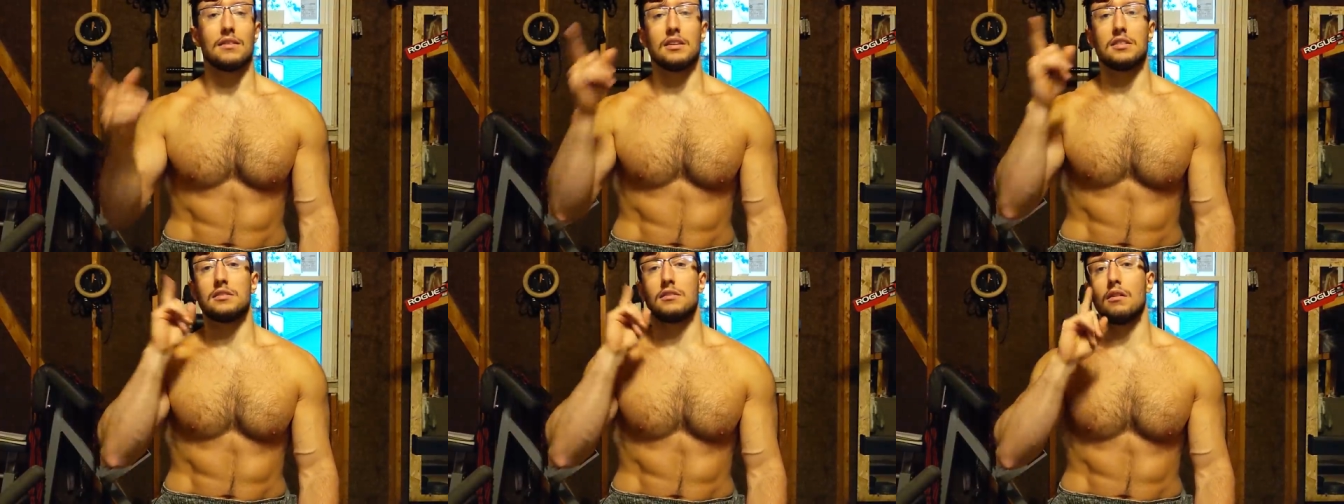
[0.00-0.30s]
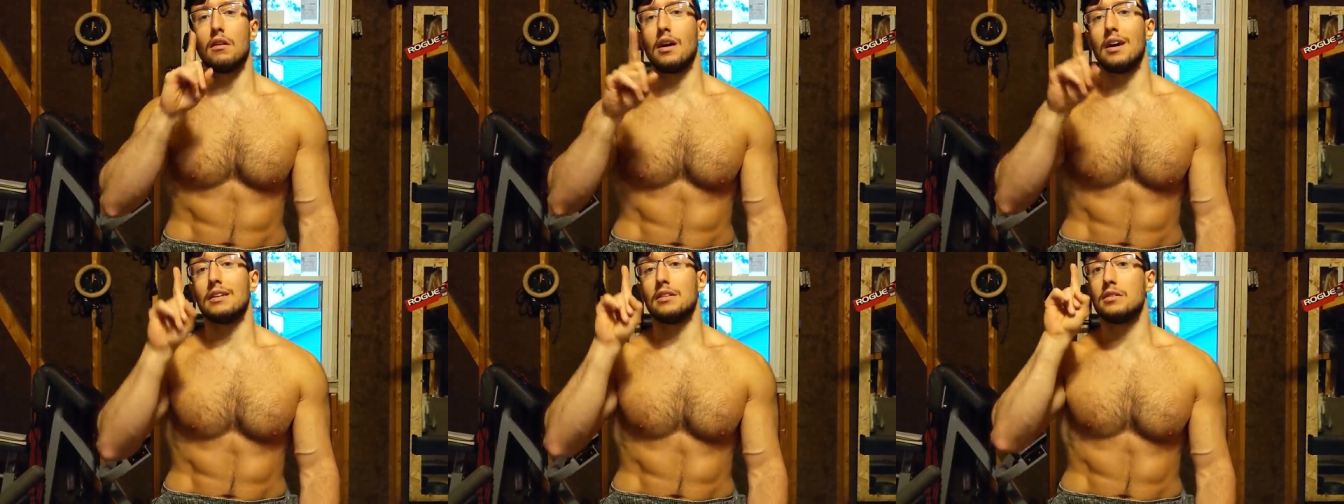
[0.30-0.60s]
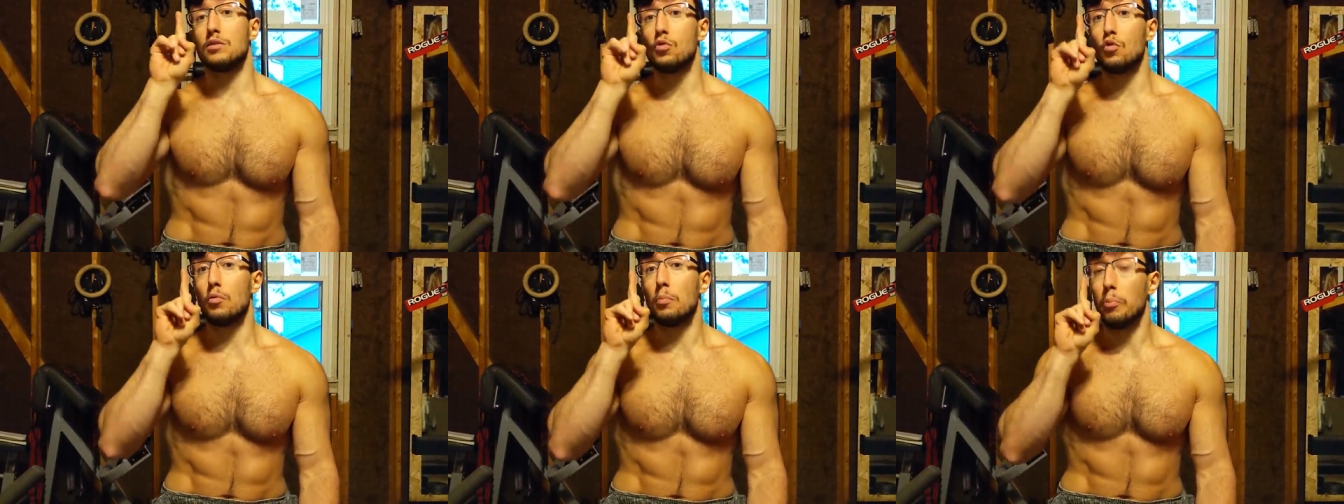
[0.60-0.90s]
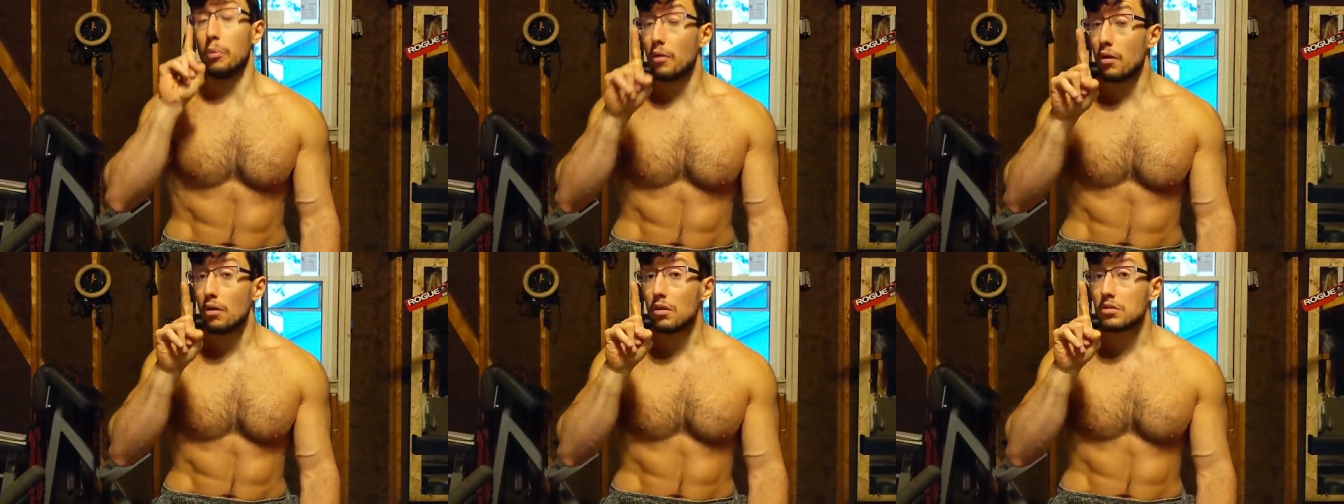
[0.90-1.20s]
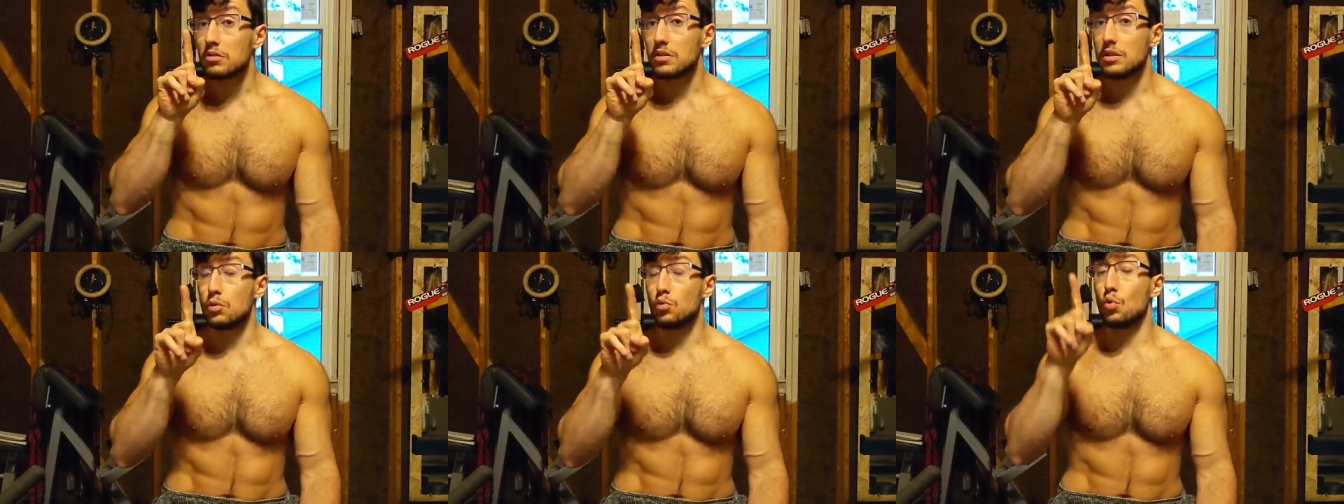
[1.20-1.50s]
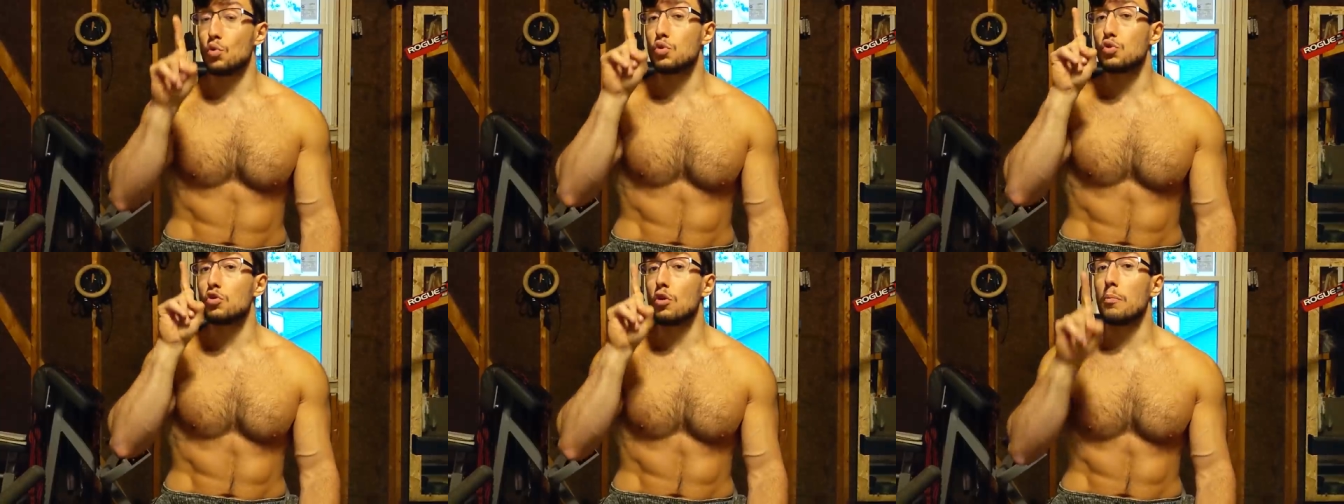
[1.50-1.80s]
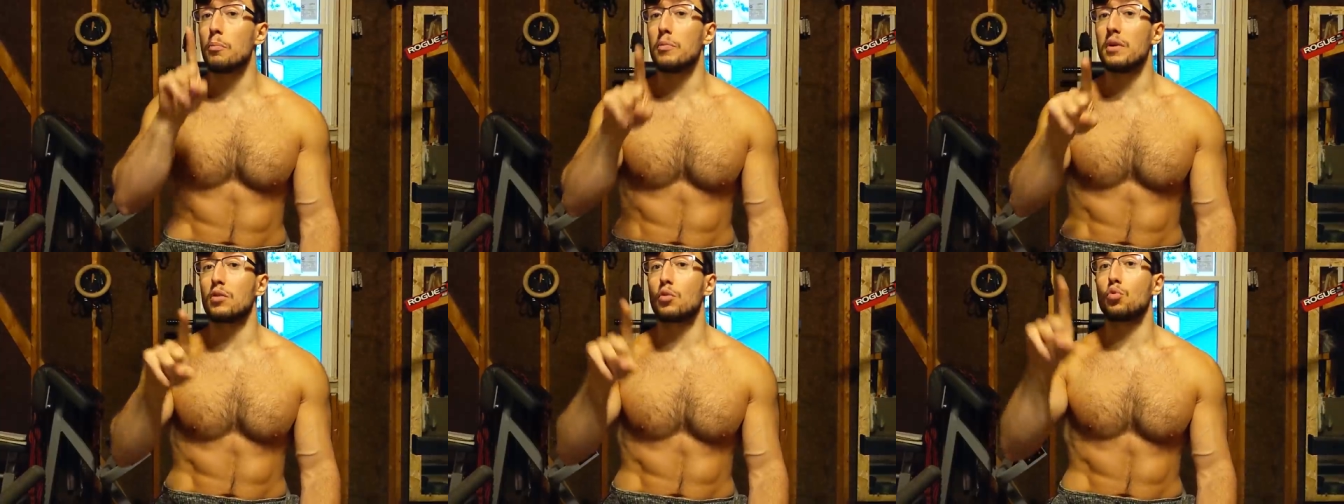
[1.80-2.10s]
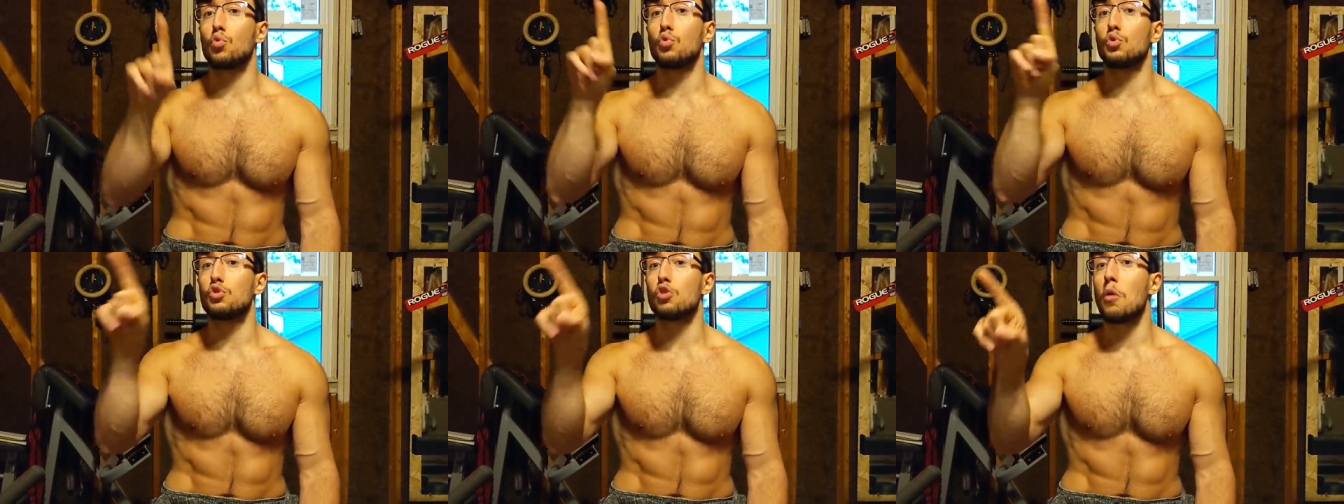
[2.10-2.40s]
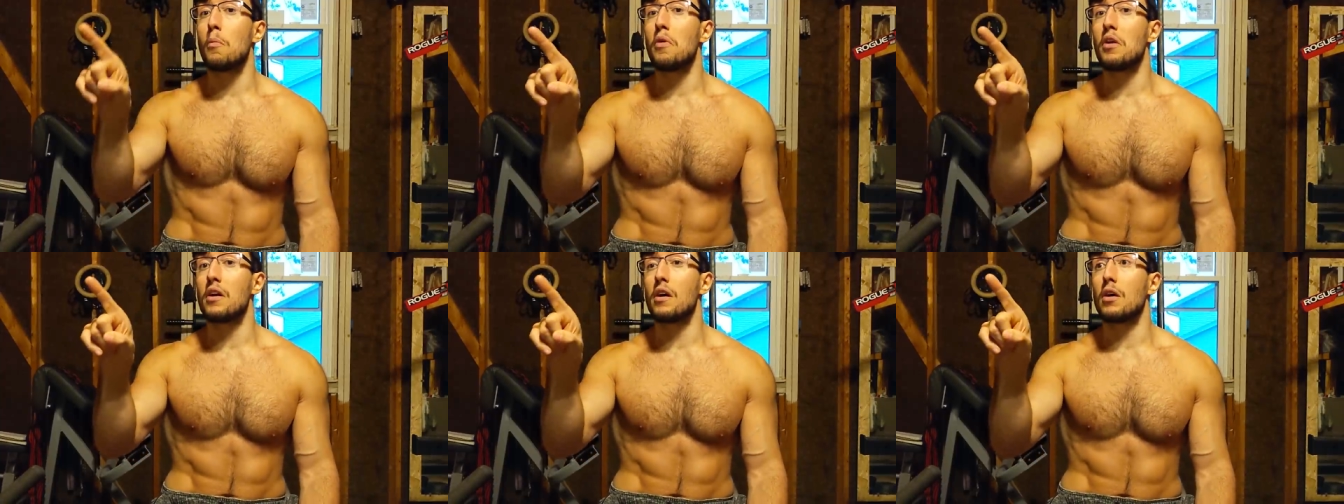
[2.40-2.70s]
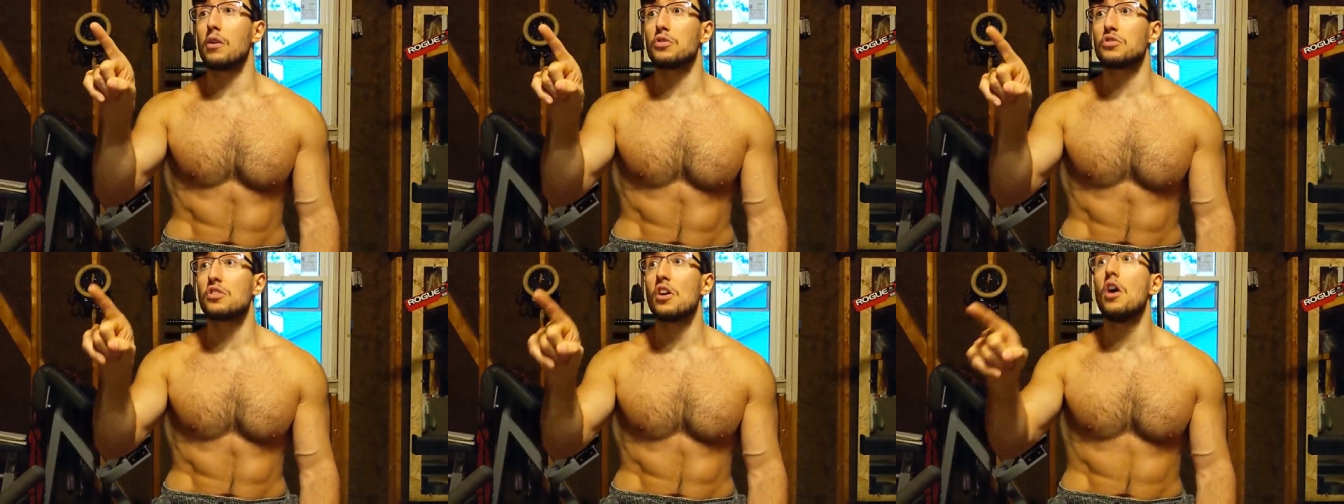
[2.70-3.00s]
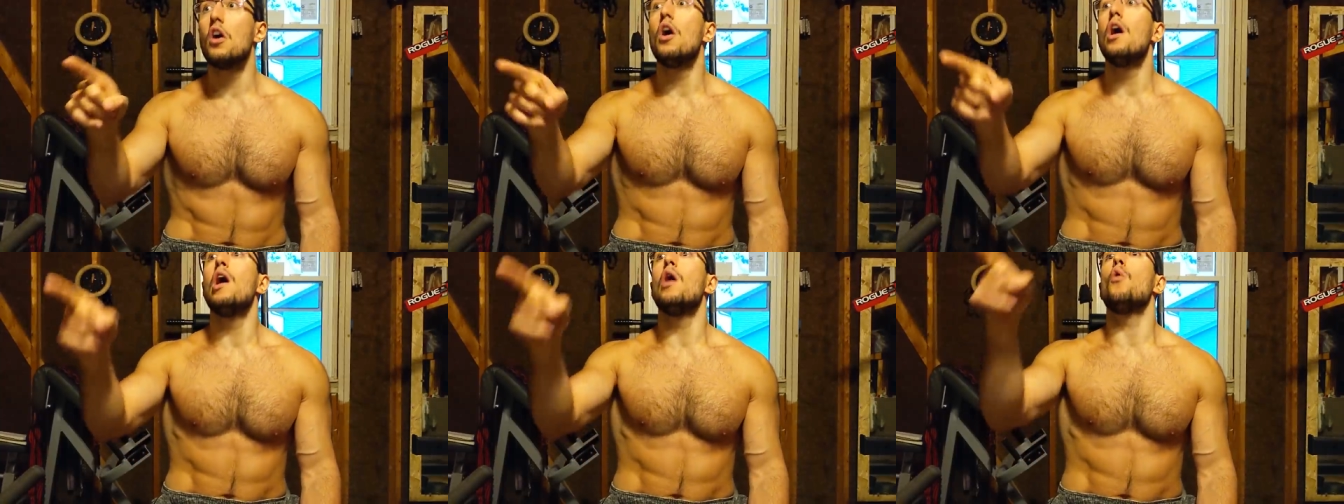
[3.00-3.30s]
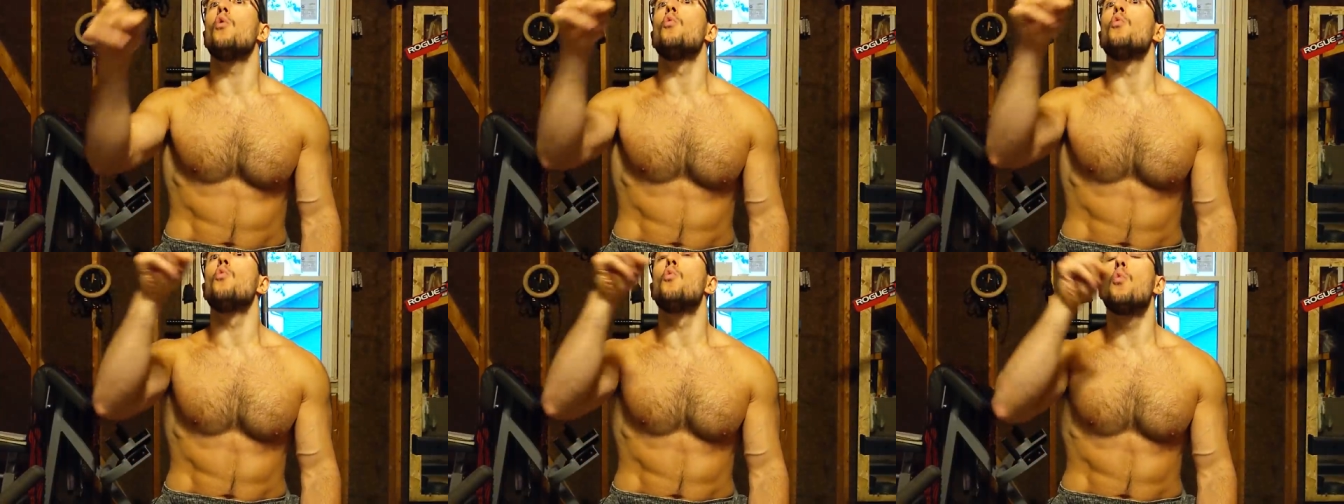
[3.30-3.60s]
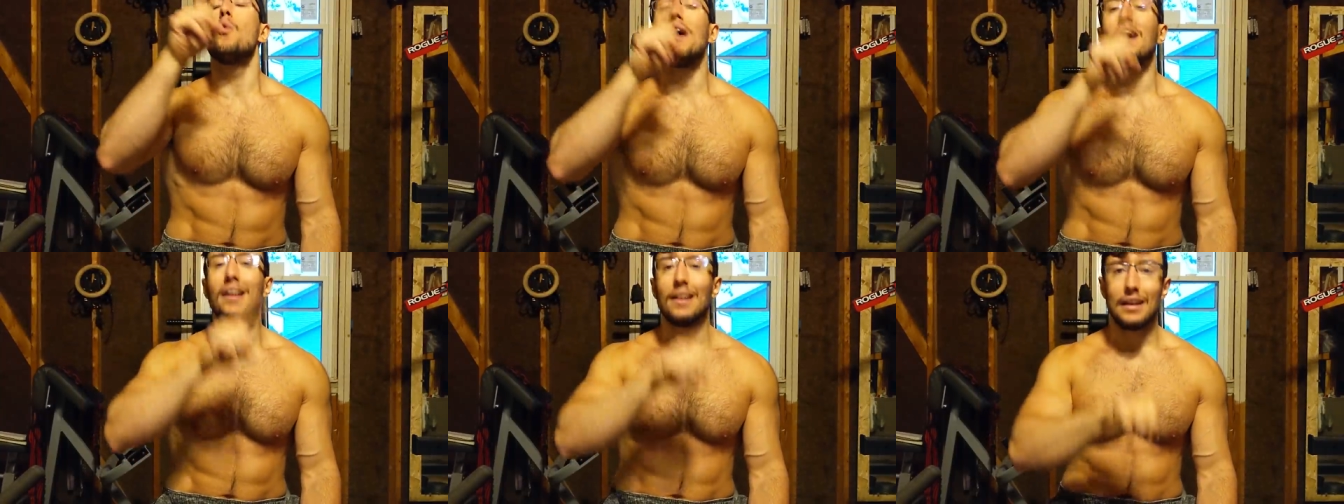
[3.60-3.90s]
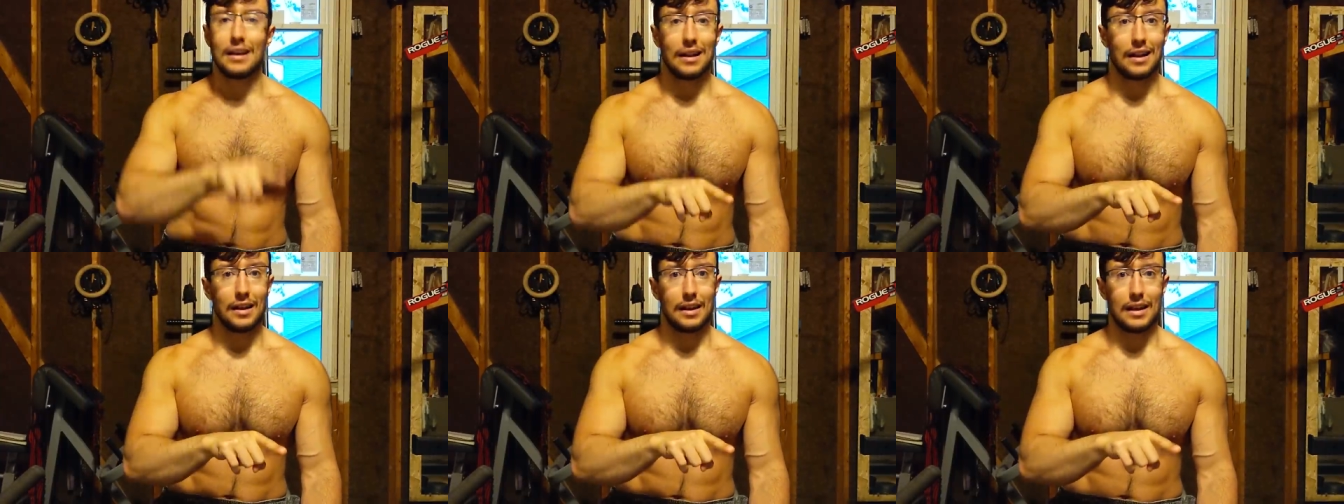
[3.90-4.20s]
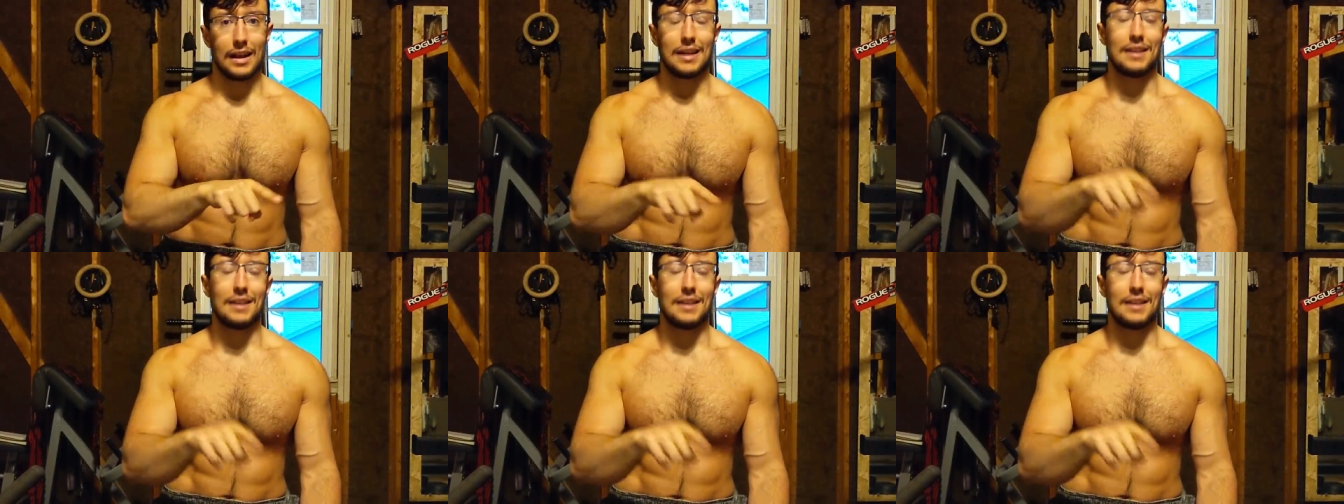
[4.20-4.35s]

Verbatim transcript: they still had the ability to submit to someone else willingly.